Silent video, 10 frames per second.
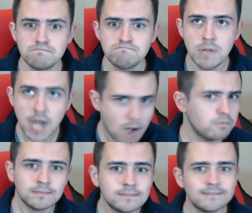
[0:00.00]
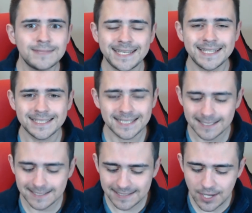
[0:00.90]
No, it doesn't.
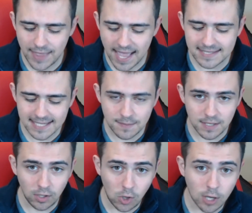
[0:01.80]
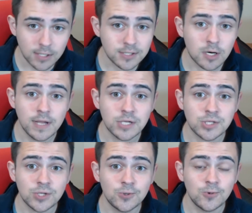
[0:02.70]
So that's going to be a long-term
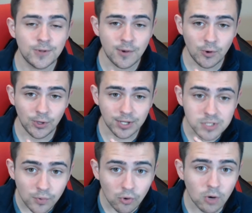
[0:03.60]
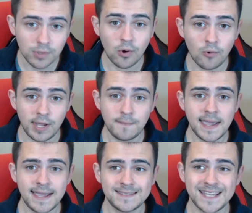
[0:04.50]
issue that we'll explore with
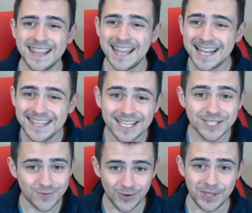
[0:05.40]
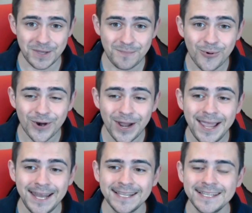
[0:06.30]
Coinbase, and that I think is really
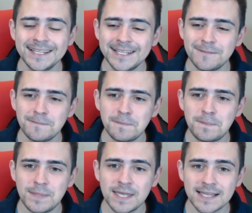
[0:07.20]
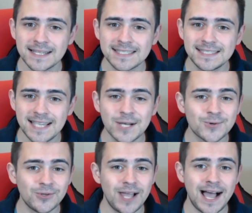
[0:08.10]
important because a
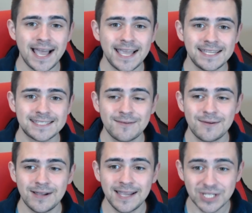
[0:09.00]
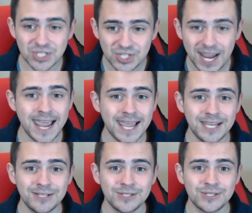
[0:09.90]
centralized
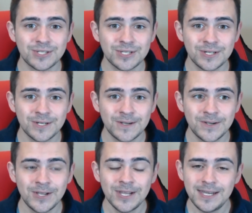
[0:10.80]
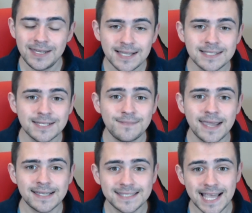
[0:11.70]
exchange doesn't make
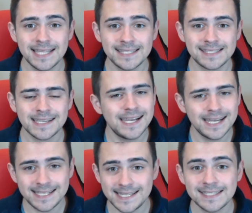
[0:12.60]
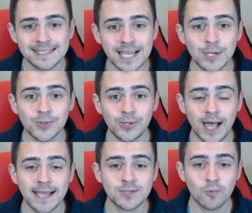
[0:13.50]
sense in a
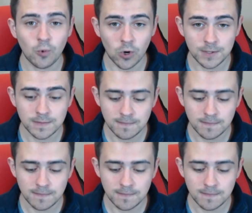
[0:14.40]
decentralized world.